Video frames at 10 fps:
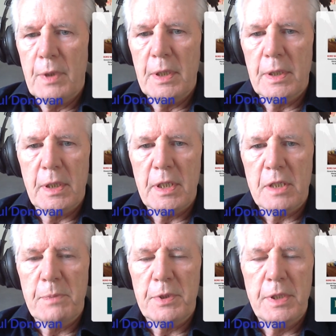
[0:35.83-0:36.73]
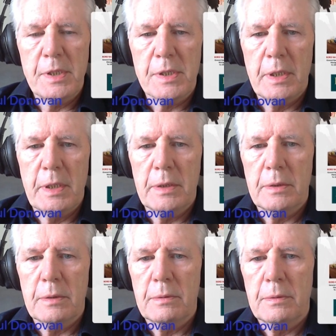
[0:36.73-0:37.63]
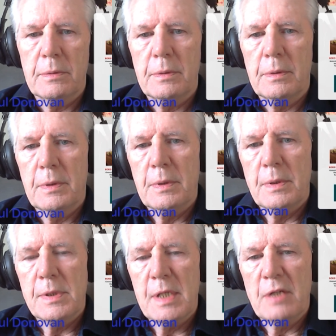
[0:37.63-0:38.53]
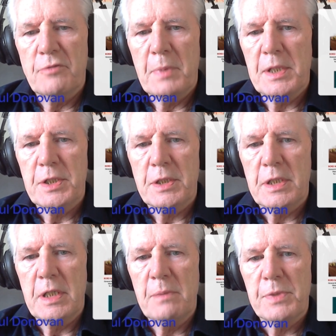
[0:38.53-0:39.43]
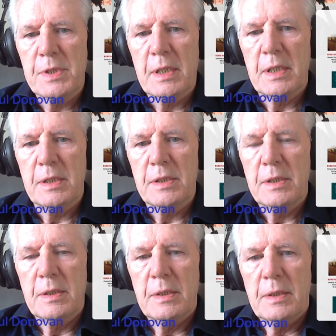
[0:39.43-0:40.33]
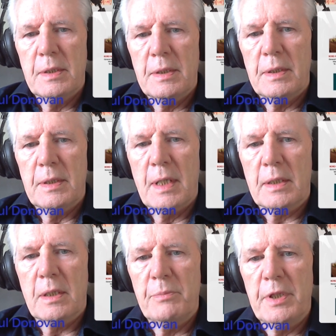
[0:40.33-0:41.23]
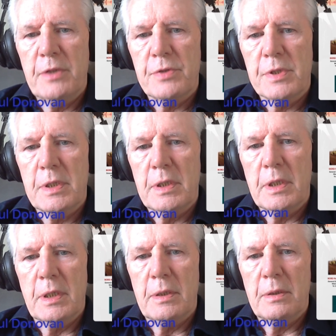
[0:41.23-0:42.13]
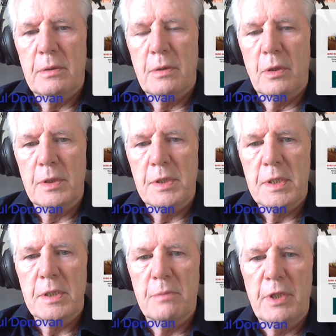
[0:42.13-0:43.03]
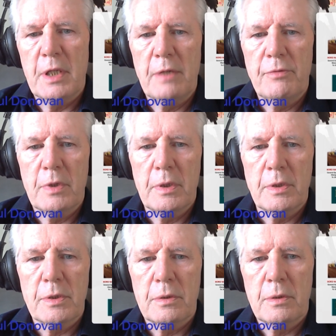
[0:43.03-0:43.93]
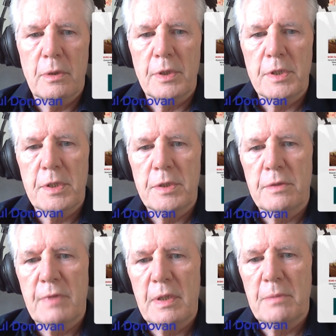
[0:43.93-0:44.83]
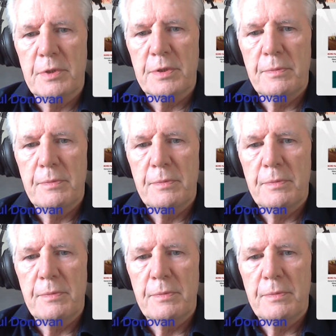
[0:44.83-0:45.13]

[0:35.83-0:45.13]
I got expertise in self-managing teams, and that got me interested in organizational behavior and organization development.